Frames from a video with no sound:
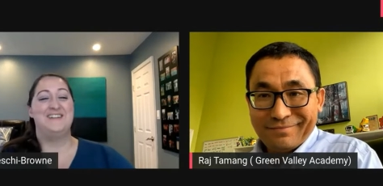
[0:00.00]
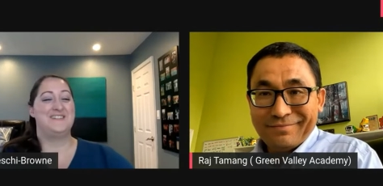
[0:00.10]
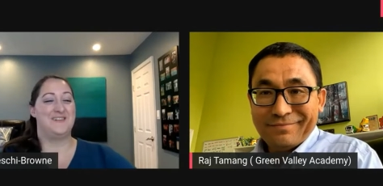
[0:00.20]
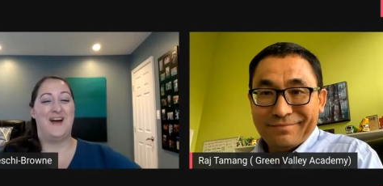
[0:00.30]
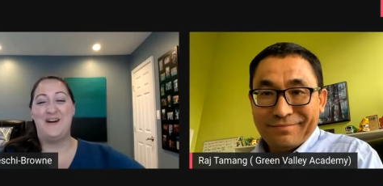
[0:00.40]

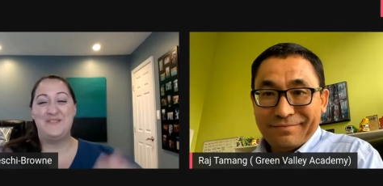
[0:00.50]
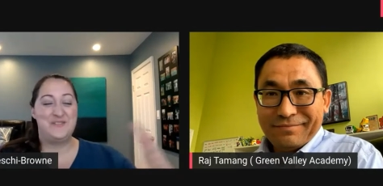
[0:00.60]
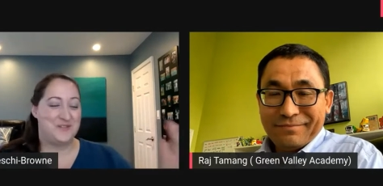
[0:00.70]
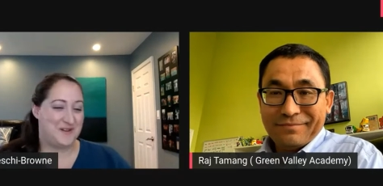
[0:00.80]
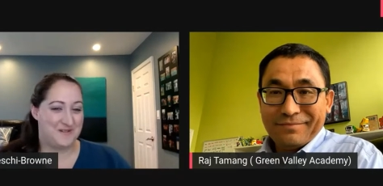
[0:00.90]
Speaker 1: So, how
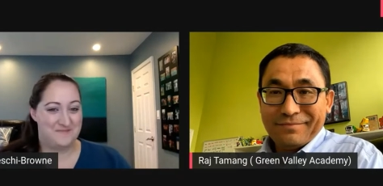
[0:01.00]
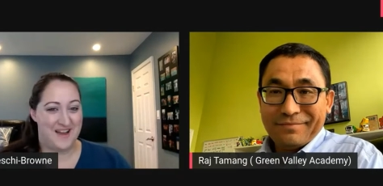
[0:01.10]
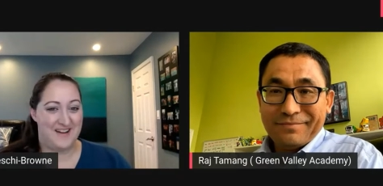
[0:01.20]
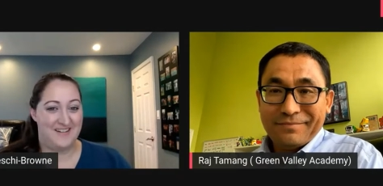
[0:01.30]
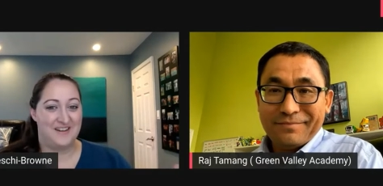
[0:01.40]
would you go
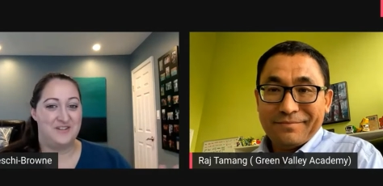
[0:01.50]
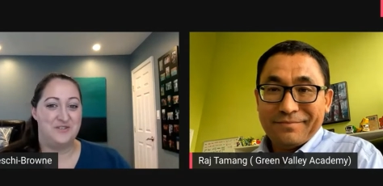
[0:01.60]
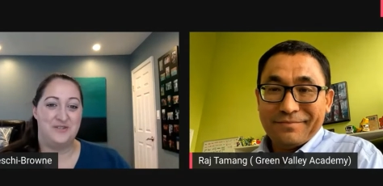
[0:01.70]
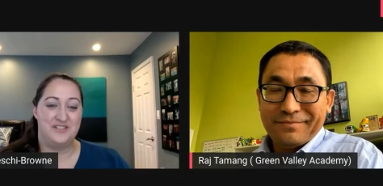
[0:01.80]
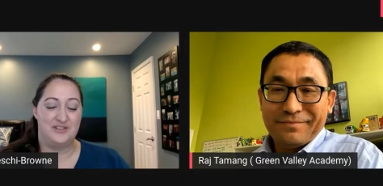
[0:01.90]
about on a
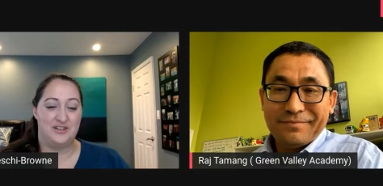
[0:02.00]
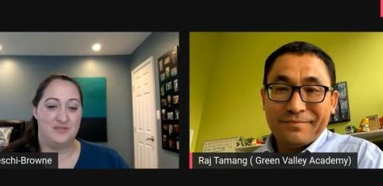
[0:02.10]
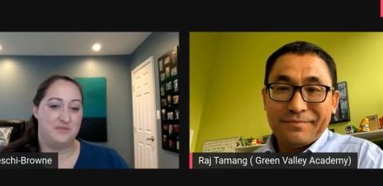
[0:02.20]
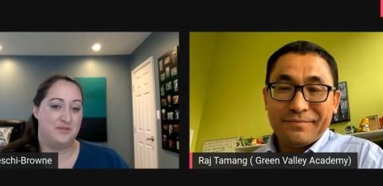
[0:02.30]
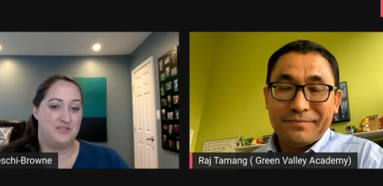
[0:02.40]
new
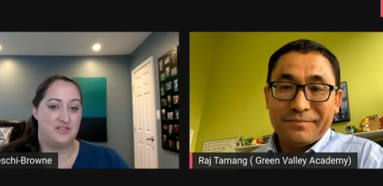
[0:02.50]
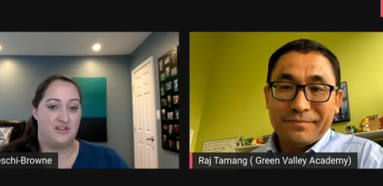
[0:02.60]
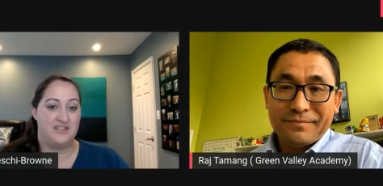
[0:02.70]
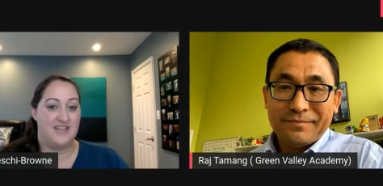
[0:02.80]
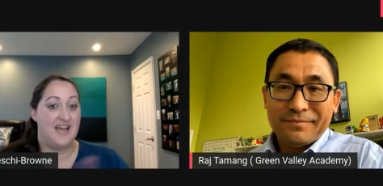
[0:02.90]
construction build
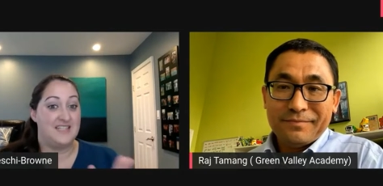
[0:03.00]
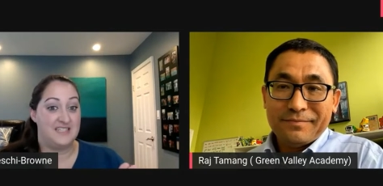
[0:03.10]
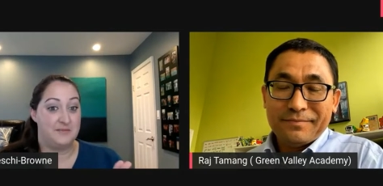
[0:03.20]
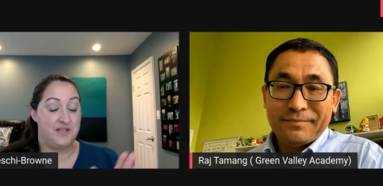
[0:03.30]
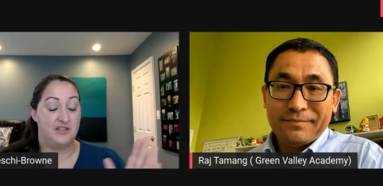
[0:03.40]
starting to
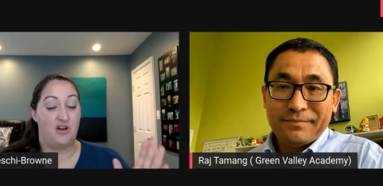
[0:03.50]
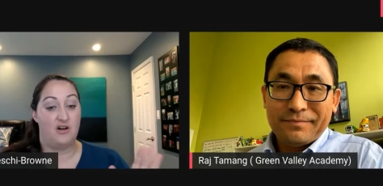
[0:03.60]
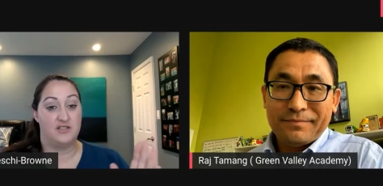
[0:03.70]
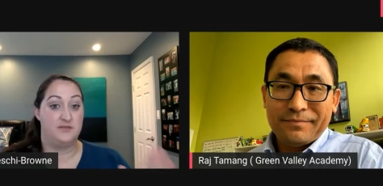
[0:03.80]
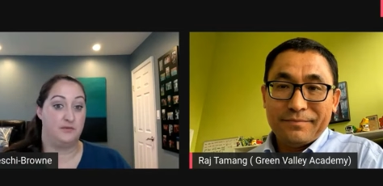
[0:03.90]
estimate the
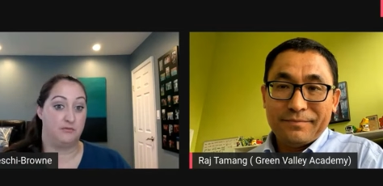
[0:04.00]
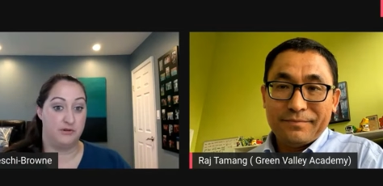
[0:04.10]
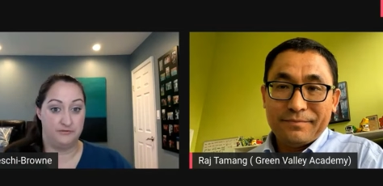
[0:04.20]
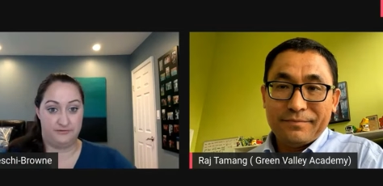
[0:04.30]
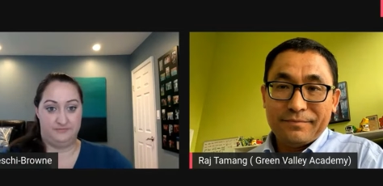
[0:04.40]
cost of a
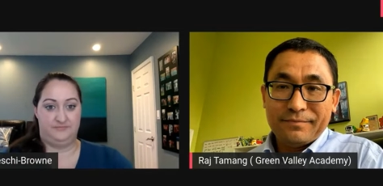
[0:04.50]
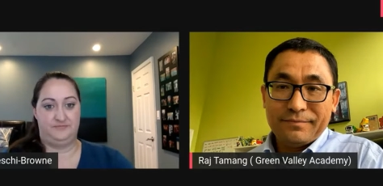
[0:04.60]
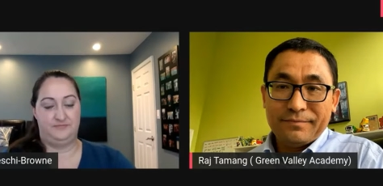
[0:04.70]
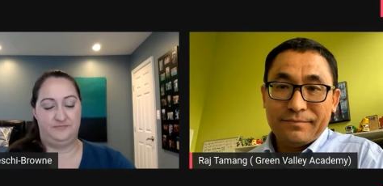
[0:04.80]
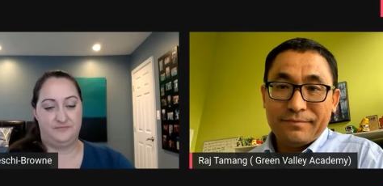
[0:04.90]
roof?
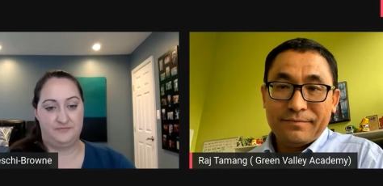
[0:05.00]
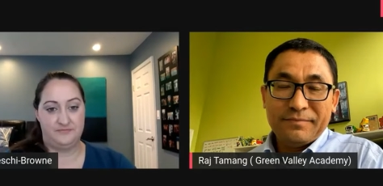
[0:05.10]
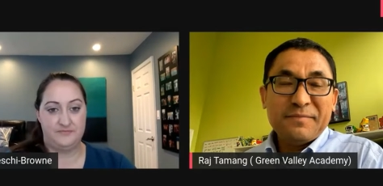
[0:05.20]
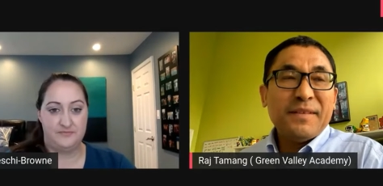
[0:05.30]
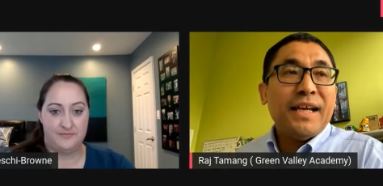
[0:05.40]

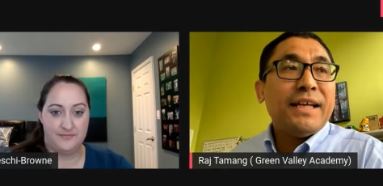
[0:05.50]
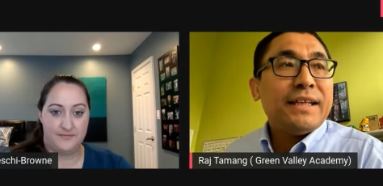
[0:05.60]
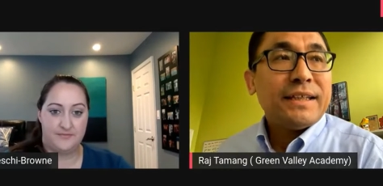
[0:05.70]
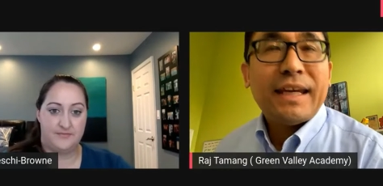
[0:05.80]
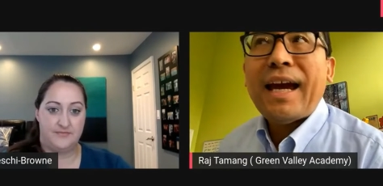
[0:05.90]

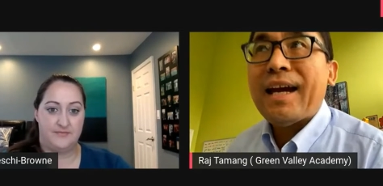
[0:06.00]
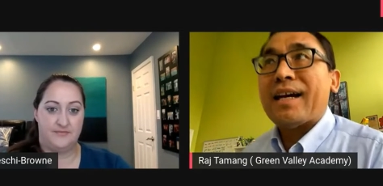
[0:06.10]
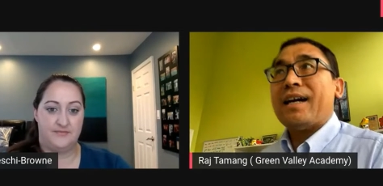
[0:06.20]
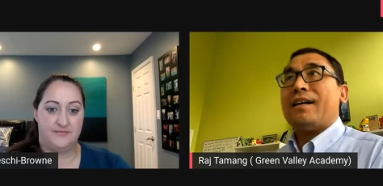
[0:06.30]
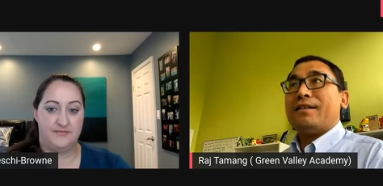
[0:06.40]
Speaker 2: Yeah,
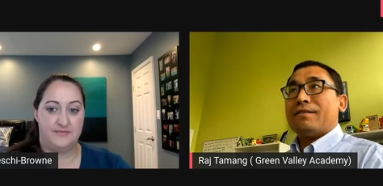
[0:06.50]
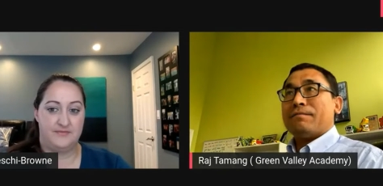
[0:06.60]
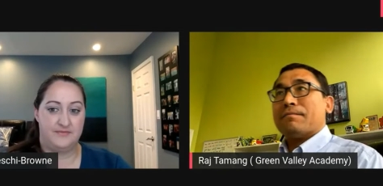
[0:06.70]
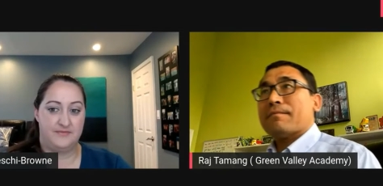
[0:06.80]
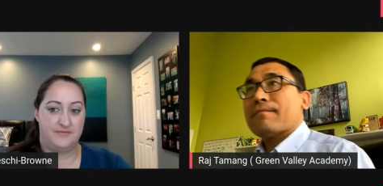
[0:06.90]

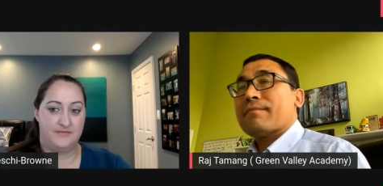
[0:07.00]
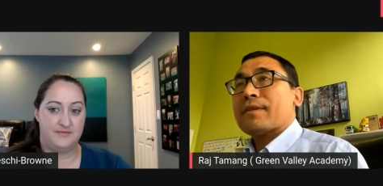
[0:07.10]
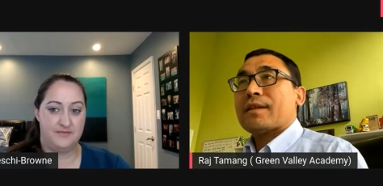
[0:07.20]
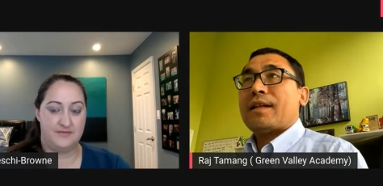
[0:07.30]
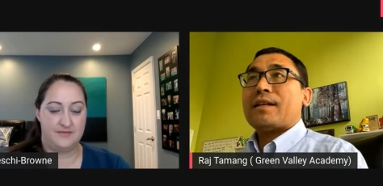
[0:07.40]
um,
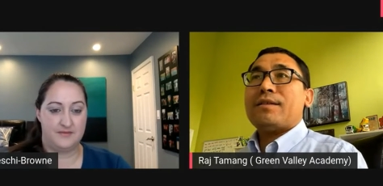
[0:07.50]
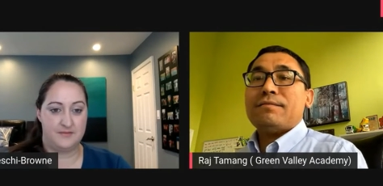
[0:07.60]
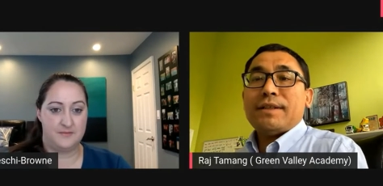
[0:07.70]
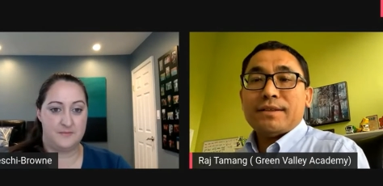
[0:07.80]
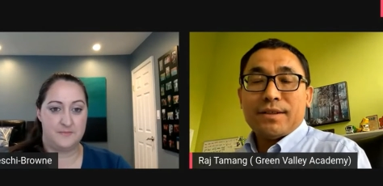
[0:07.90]
like you
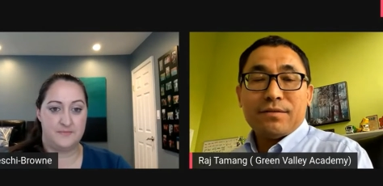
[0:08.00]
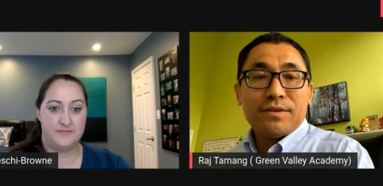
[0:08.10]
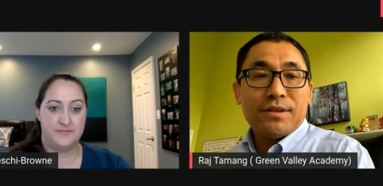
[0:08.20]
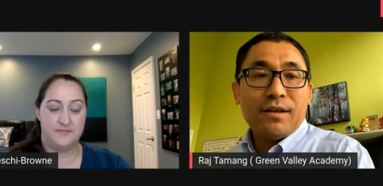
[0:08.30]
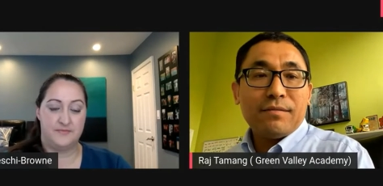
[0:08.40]
mentioned,
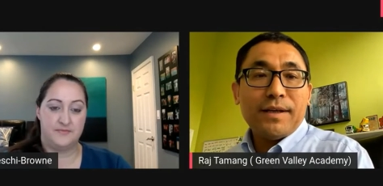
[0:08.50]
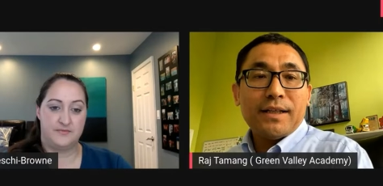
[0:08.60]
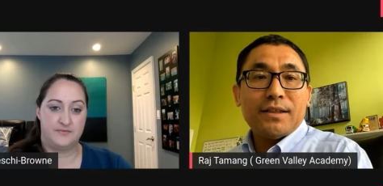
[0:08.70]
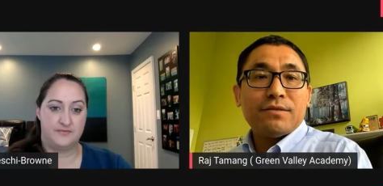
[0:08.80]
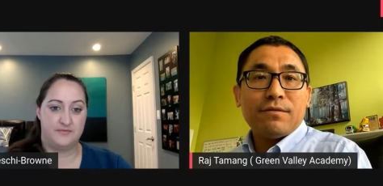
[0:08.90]
we talk
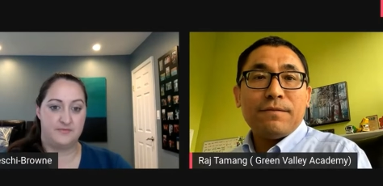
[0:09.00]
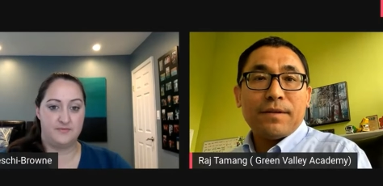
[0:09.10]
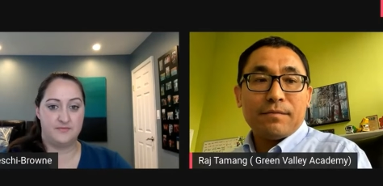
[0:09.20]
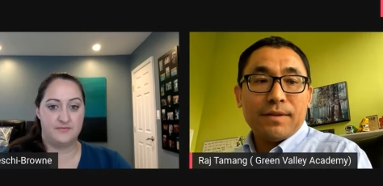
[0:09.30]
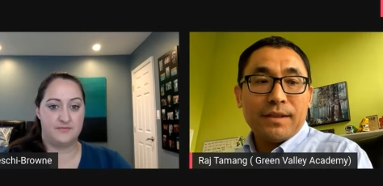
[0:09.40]
about this
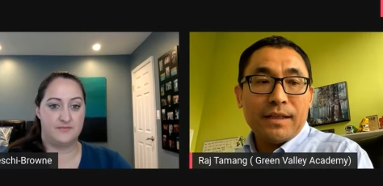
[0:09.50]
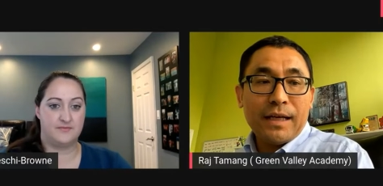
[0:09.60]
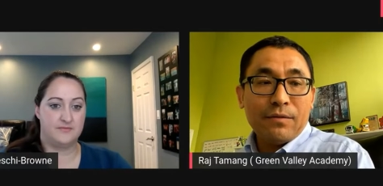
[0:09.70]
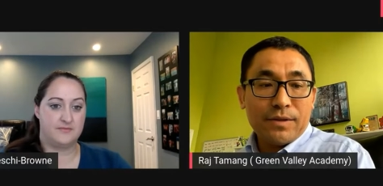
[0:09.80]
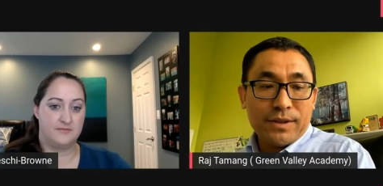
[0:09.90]
roofing, but
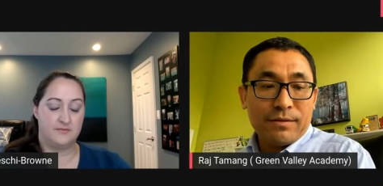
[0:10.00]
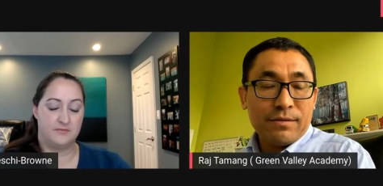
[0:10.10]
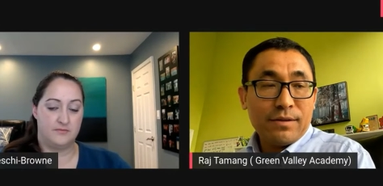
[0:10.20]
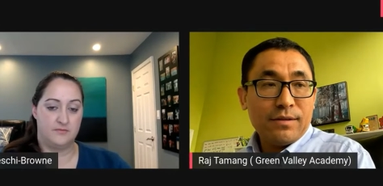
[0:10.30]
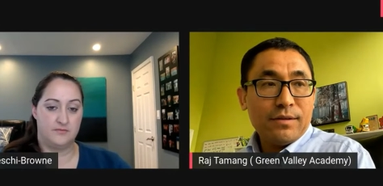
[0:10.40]
now we're
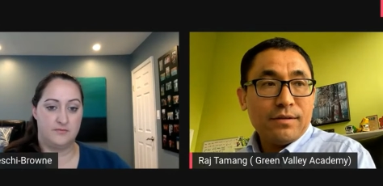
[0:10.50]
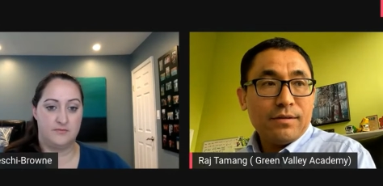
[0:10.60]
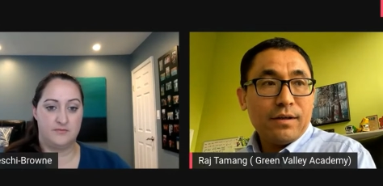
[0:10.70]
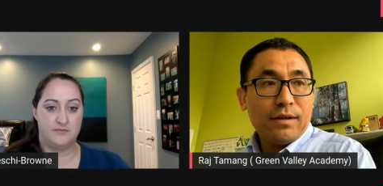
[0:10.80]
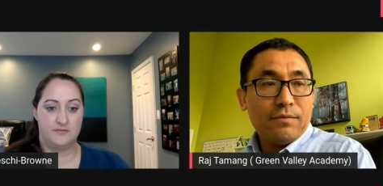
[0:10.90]

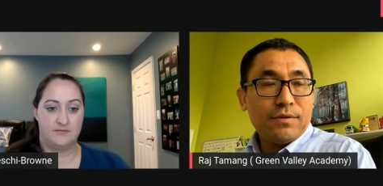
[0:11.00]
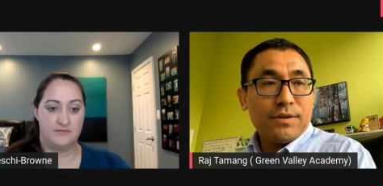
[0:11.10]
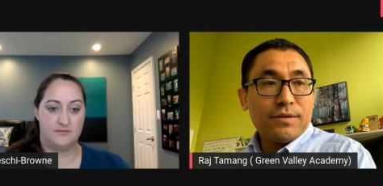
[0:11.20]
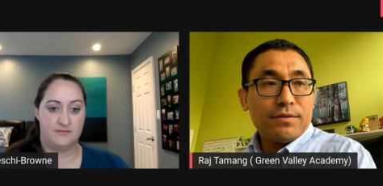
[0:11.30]
um, we're